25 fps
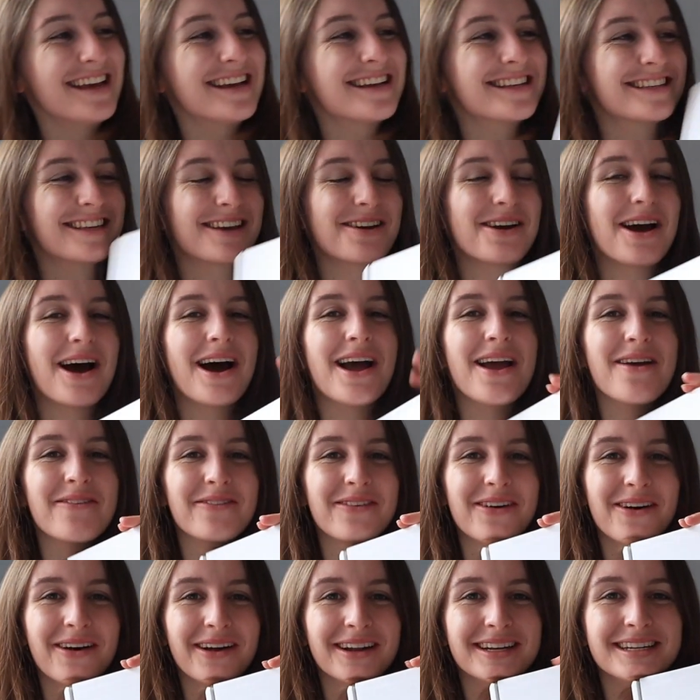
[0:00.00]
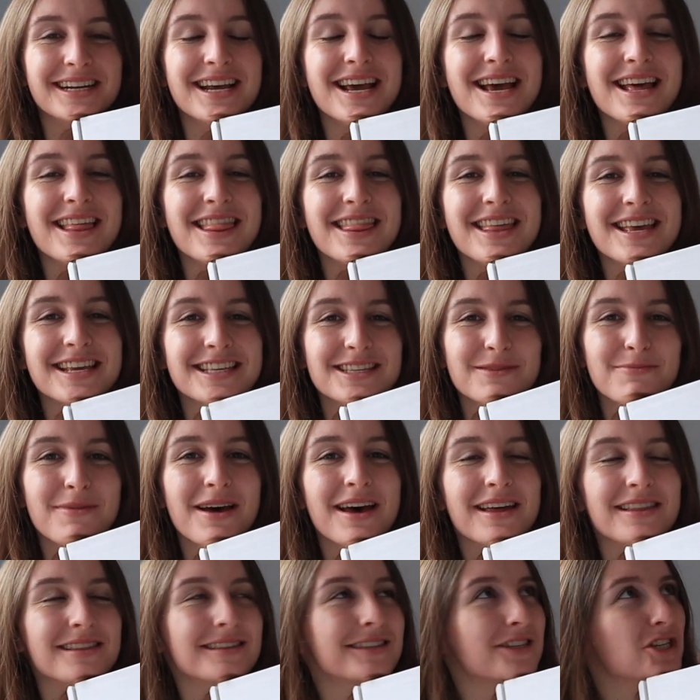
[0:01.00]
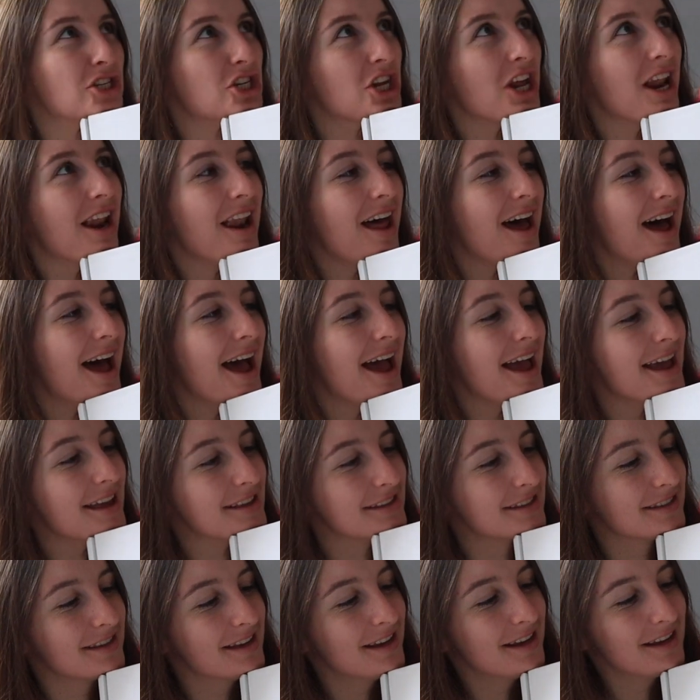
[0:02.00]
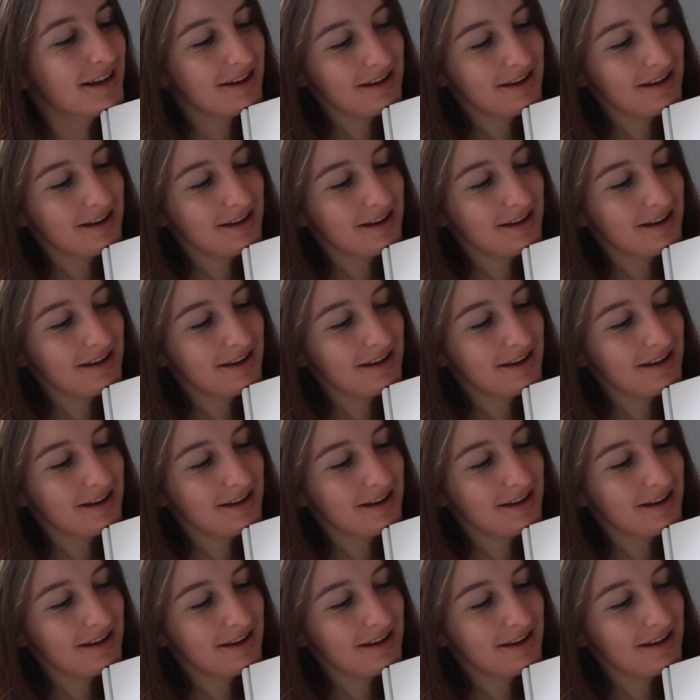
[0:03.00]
So I have got this month, July's